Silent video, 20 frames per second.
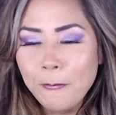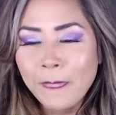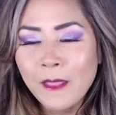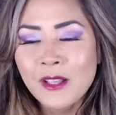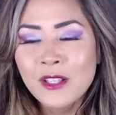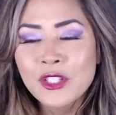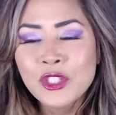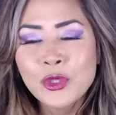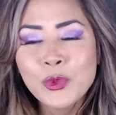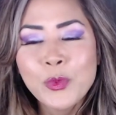
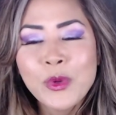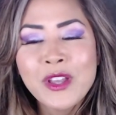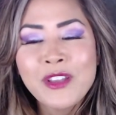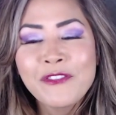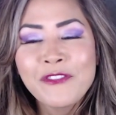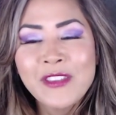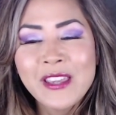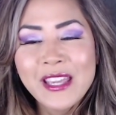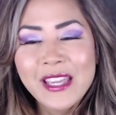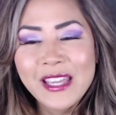Swift
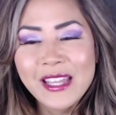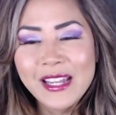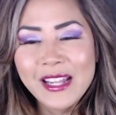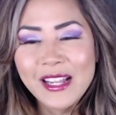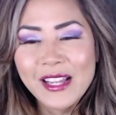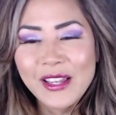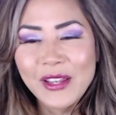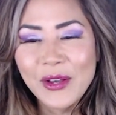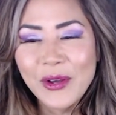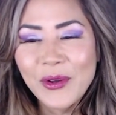Kid,
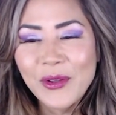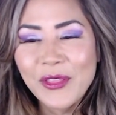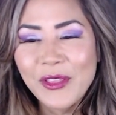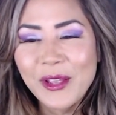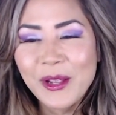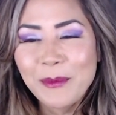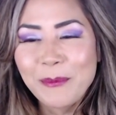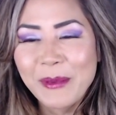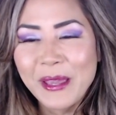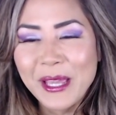hello
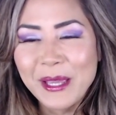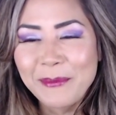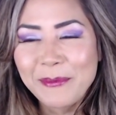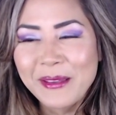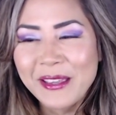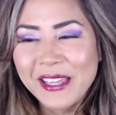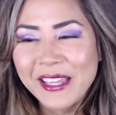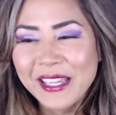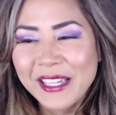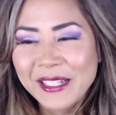there,
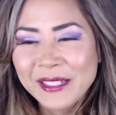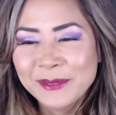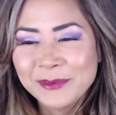baby.